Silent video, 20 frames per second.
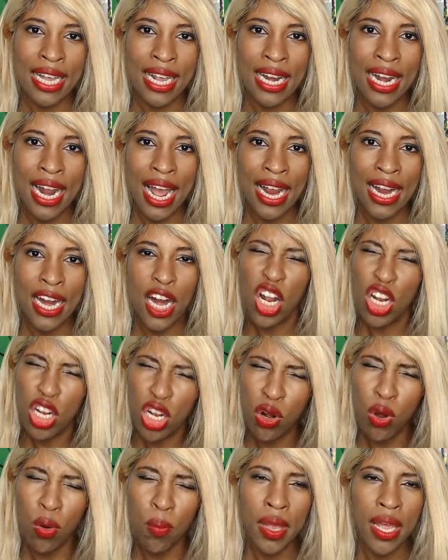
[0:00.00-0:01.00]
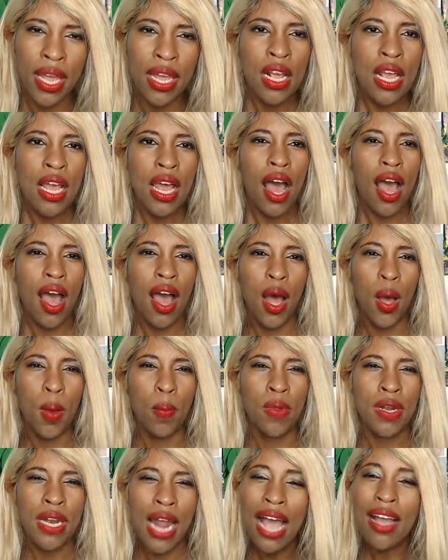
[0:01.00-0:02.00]
at Night. A little bit.
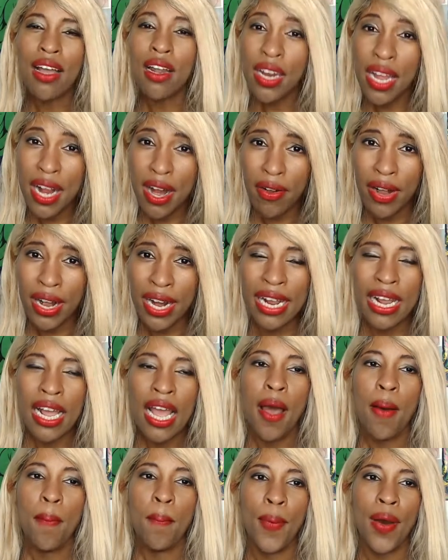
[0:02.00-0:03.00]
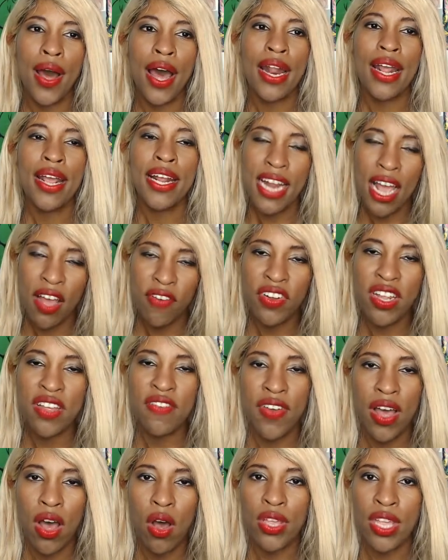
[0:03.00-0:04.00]
Not glaring, but it definitely
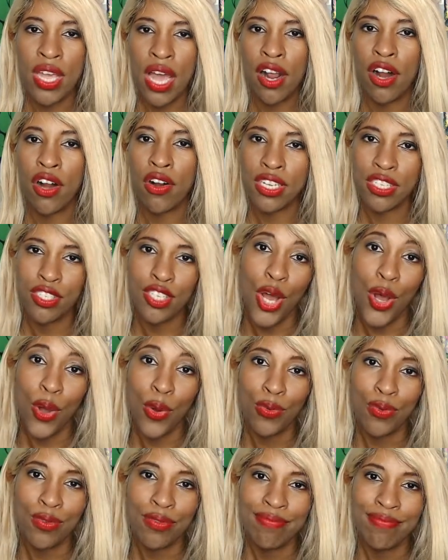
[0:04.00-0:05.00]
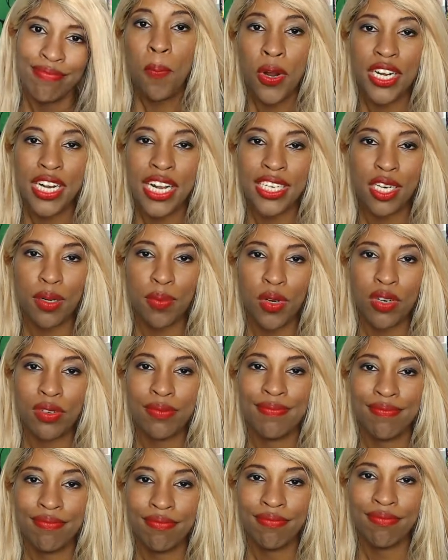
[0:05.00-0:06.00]
felt younger in tone. Predictable.
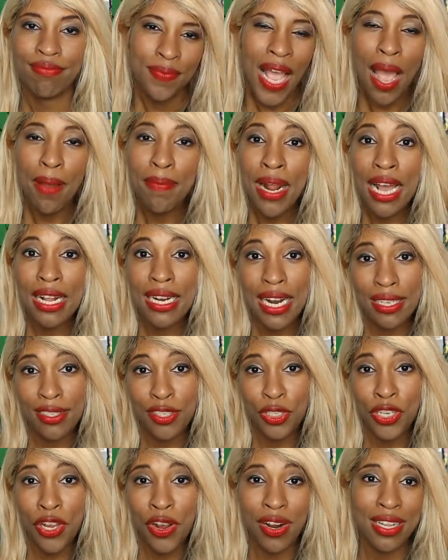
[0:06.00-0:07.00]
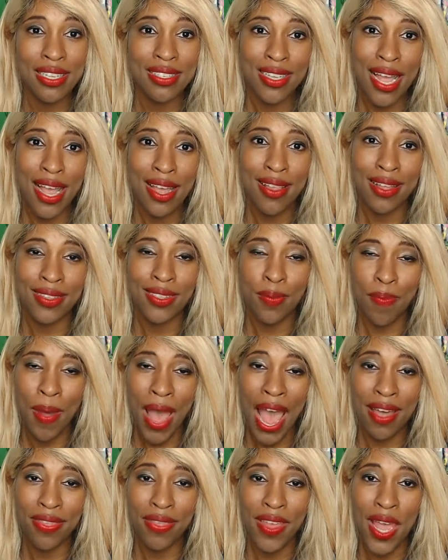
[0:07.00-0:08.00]
I'm not necessarily saying that's a
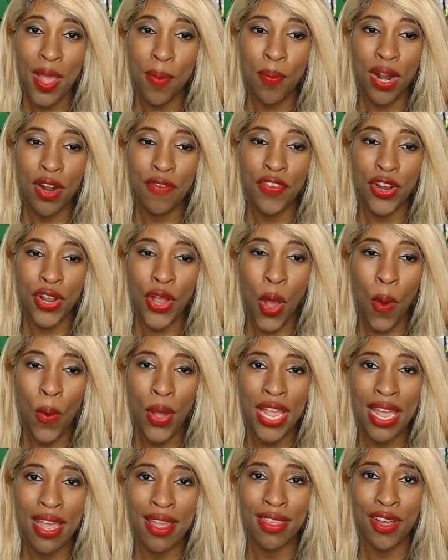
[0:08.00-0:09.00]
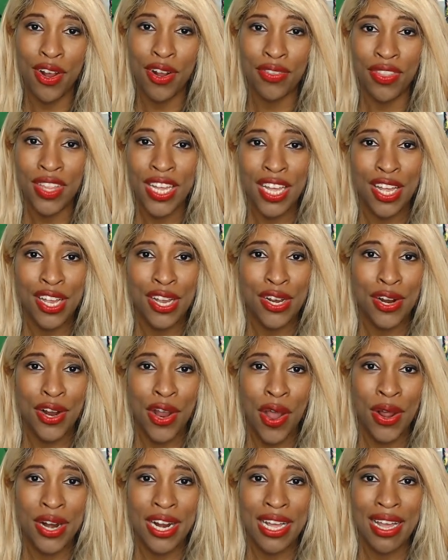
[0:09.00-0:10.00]
bad thing, but if you're going in there thinking you're
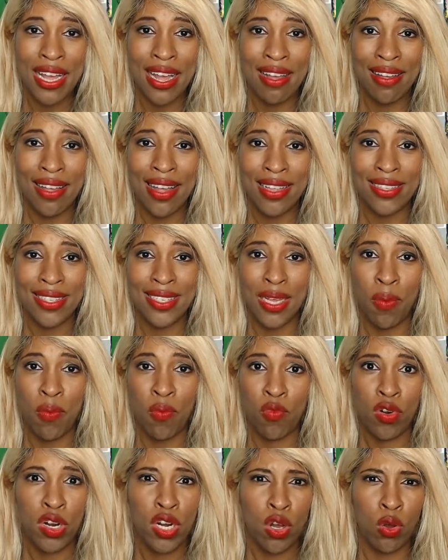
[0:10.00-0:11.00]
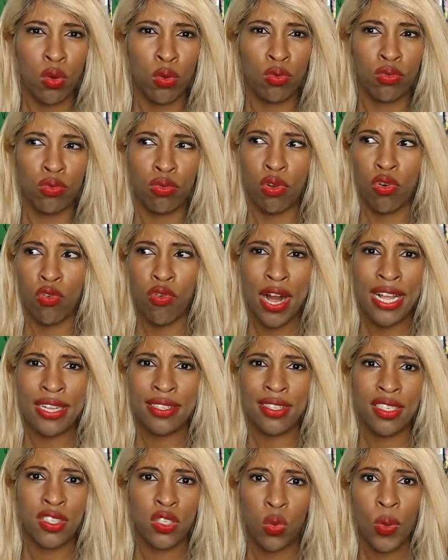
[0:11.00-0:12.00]
gonna get some real
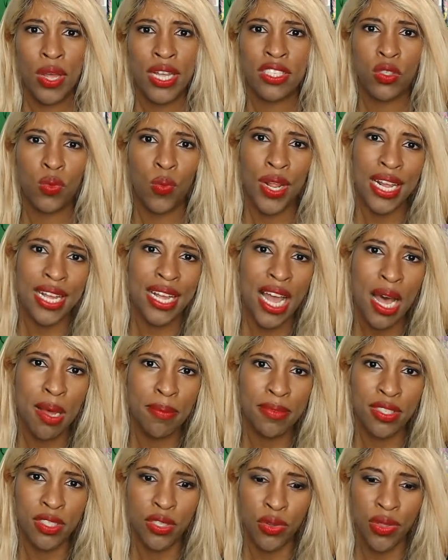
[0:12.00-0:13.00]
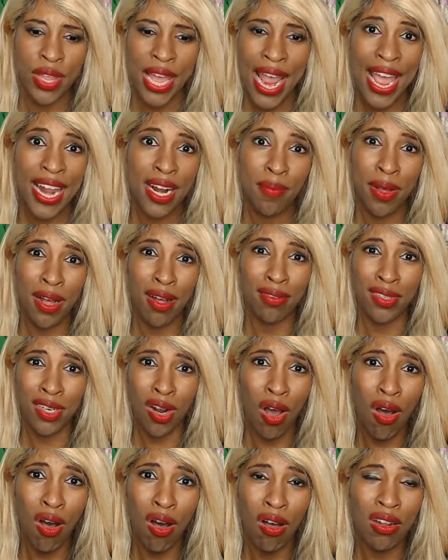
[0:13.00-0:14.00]
crazy twist when it comes to the Annabelle
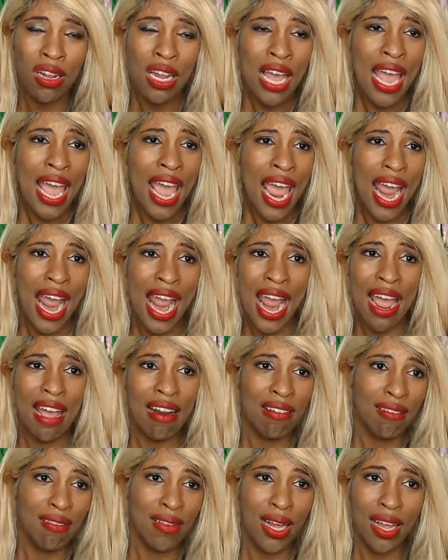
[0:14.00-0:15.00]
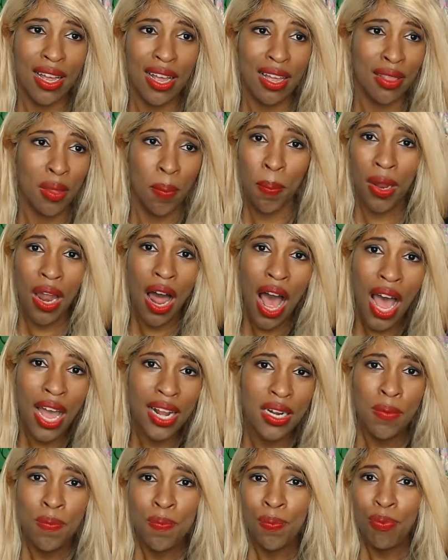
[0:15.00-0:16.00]
doll and the plot,
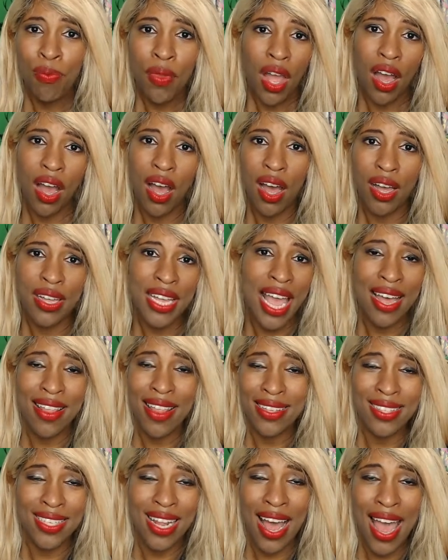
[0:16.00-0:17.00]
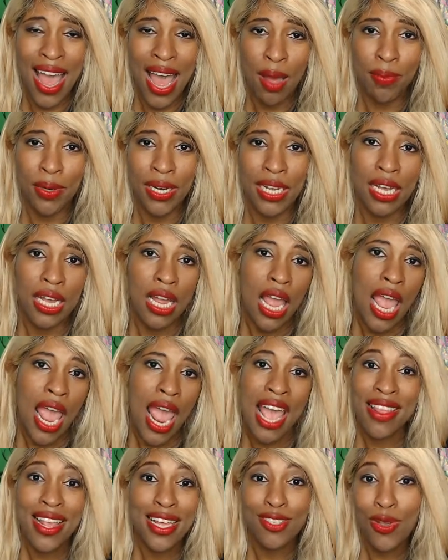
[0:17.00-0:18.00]
yeah, that's not happening.
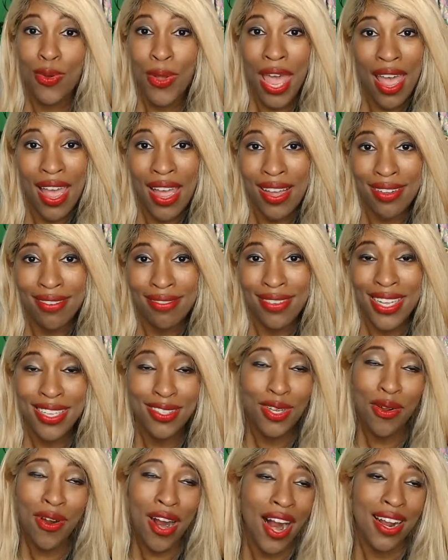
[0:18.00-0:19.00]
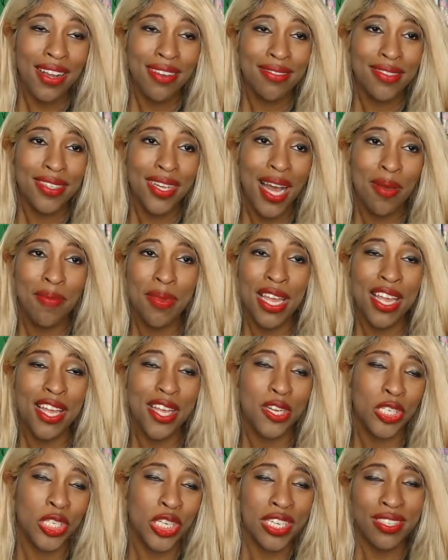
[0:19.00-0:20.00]
And that's okay. It's all right. I mean,
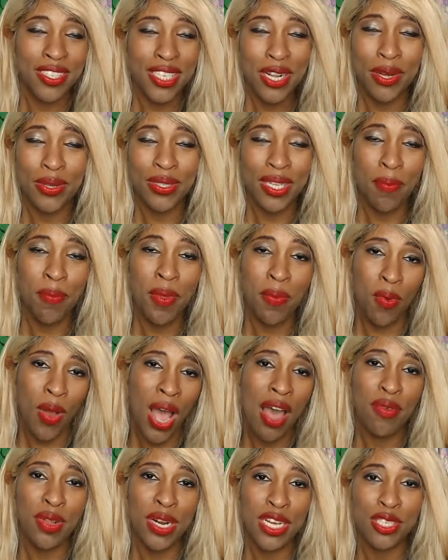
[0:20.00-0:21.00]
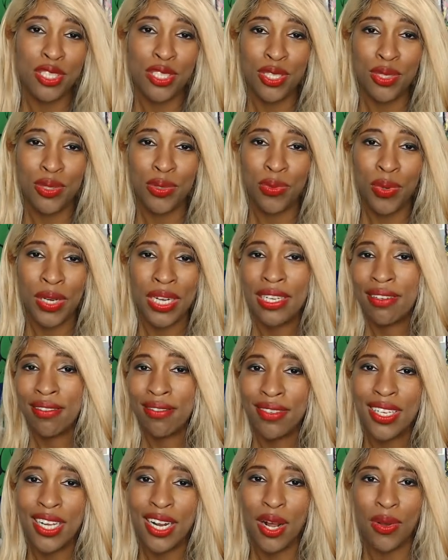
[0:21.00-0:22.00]
it's just, you know, some people have an issue when,
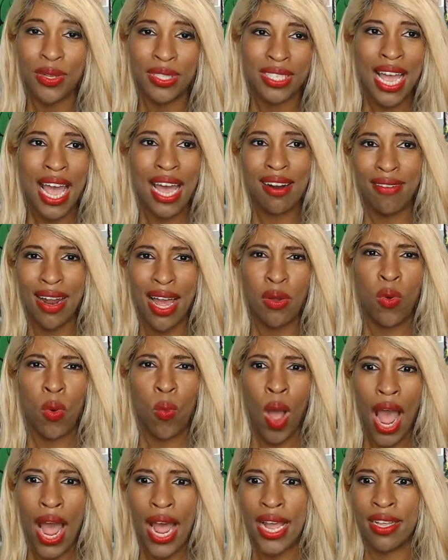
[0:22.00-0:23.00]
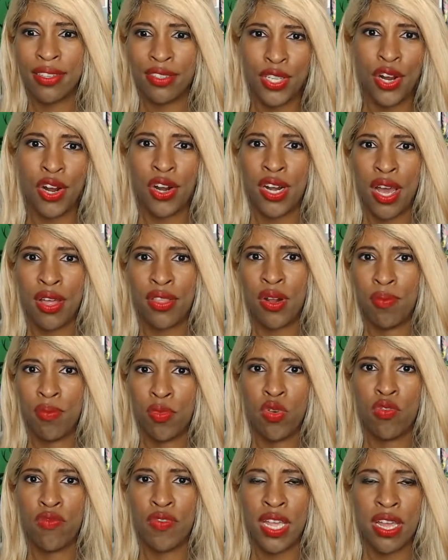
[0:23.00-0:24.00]
you know, it's kind of like, well, why is there another
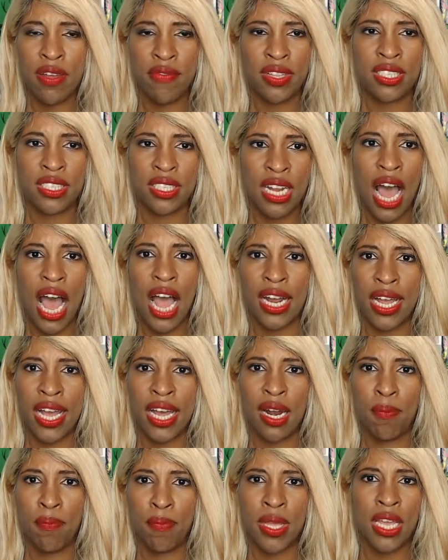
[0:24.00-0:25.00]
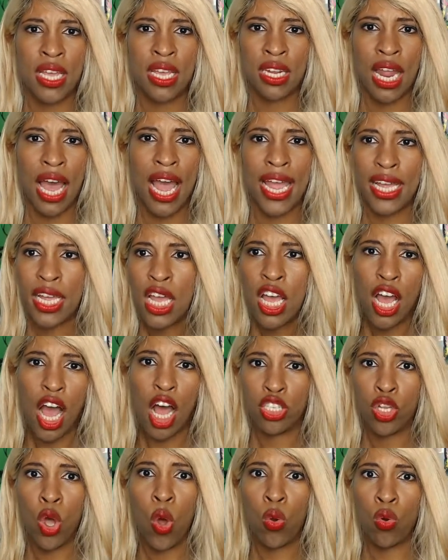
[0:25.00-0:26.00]
movie if it's not gonna be like a
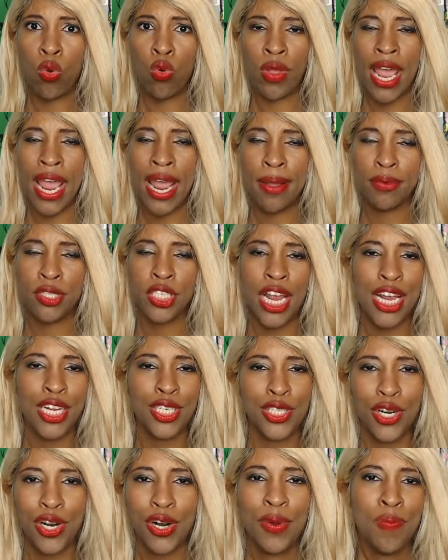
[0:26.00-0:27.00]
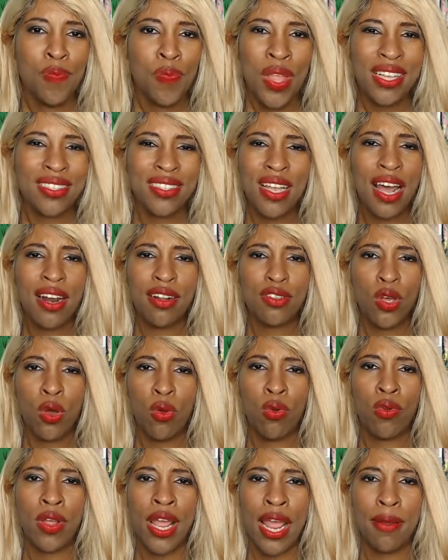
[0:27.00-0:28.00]
total game changer? It's not a
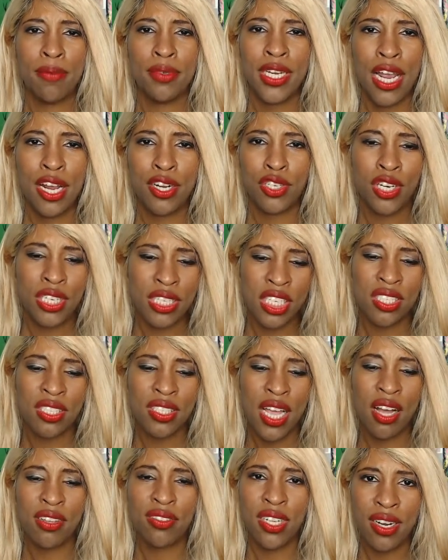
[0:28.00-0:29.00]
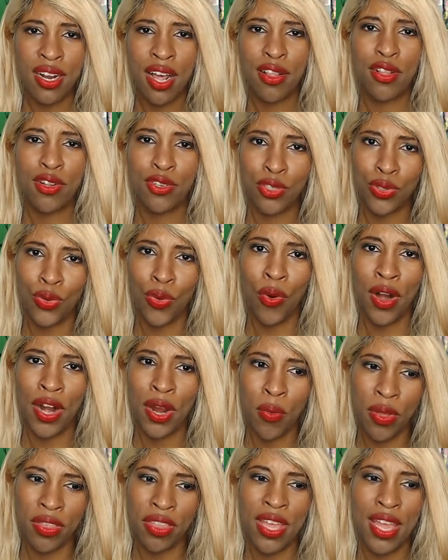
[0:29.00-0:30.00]
total game changer. It just tells another story
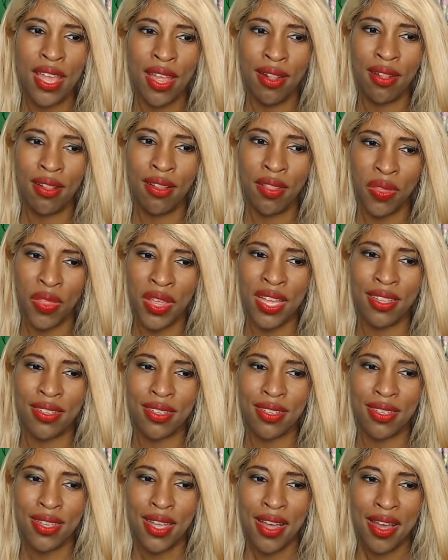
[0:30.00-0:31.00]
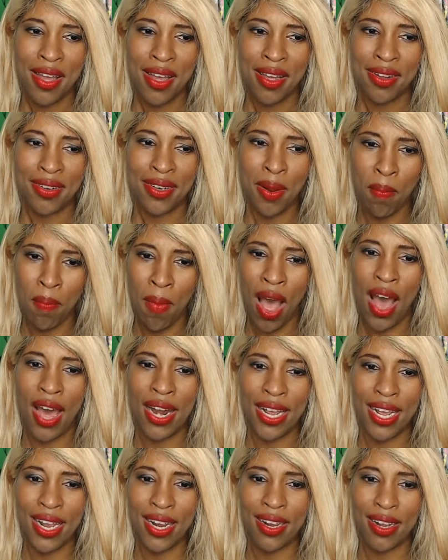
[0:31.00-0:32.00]
within this
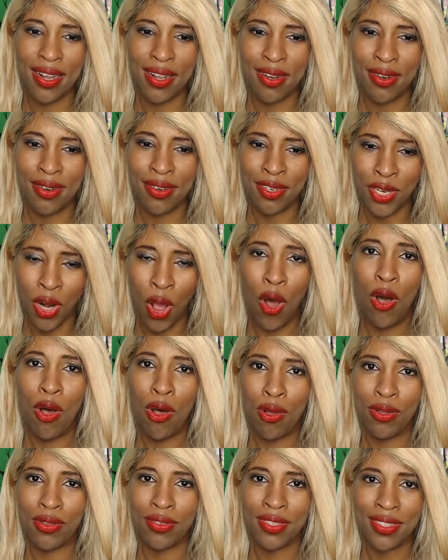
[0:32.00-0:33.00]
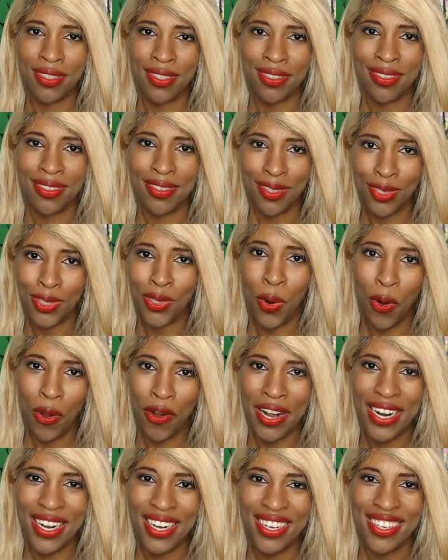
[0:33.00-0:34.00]
demonic doll's
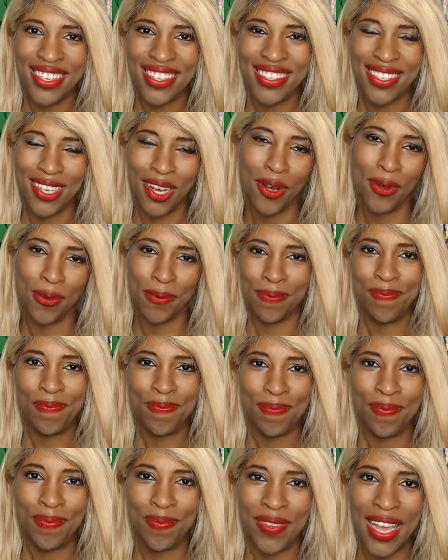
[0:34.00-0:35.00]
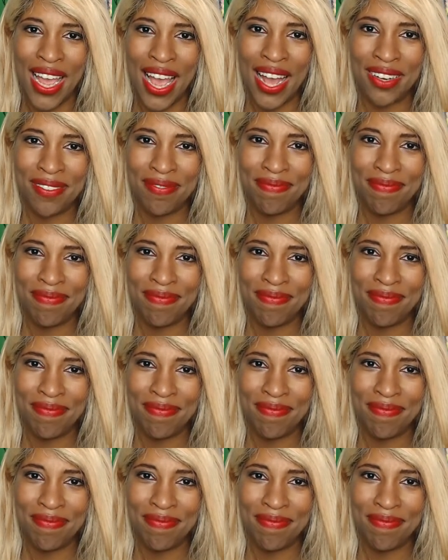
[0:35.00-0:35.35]
story. So, yeah.